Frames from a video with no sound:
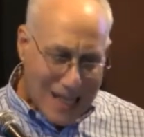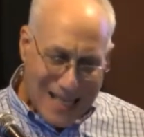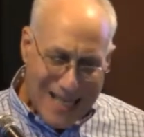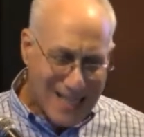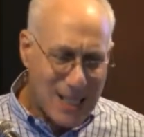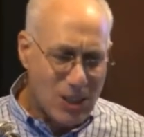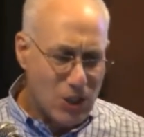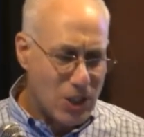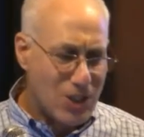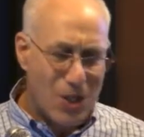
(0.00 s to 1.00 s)
This isn't
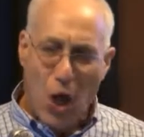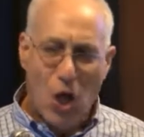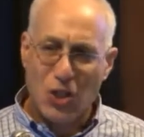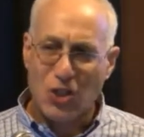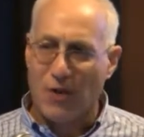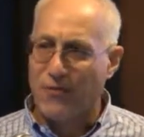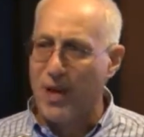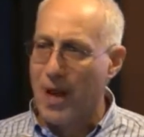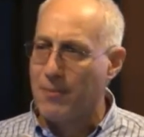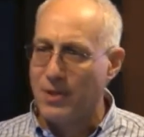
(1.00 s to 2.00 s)
just stuff that
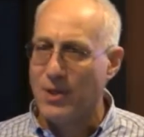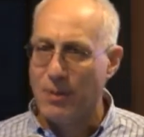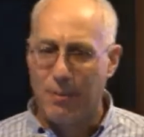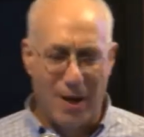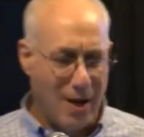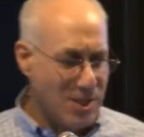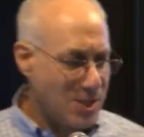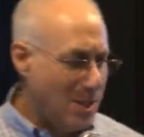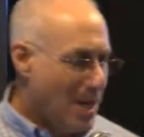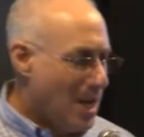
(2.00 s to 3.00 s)
happened in the
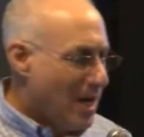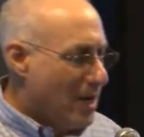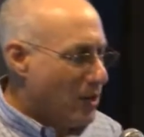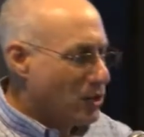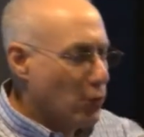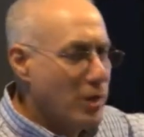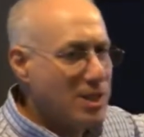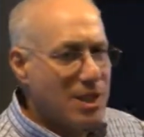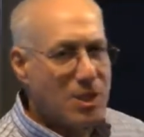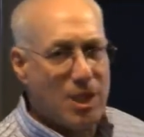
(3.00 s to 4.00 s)
past. Here's a
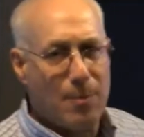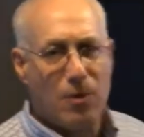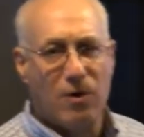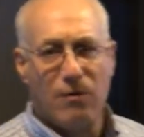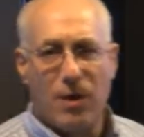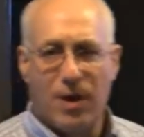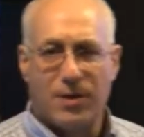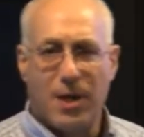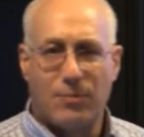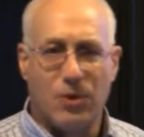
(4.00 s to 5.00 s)
recent example of an
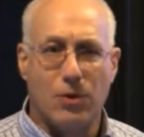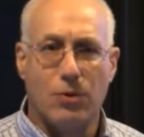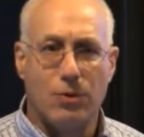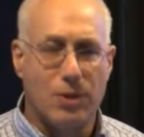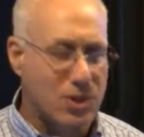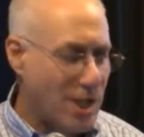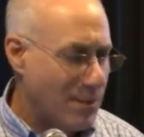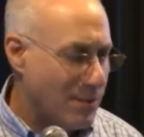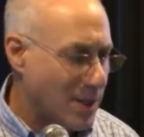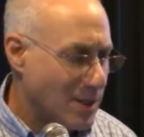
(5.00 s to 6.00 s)
attempt to do the same
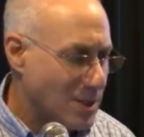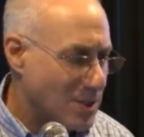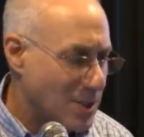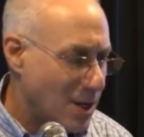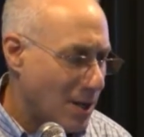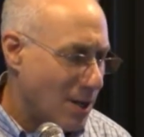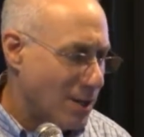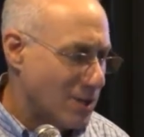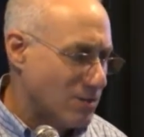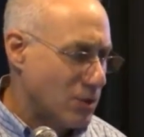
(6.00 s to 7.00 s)
thing. This is, I, uh, I think
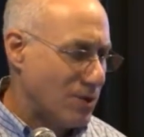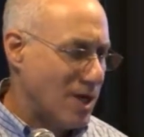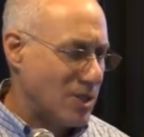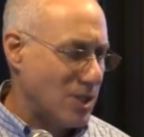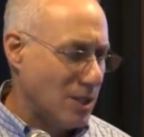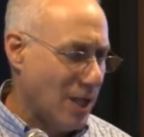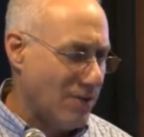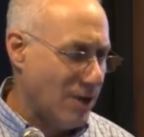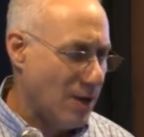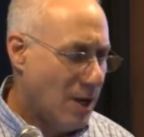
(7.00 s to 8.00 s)
it's from 2011,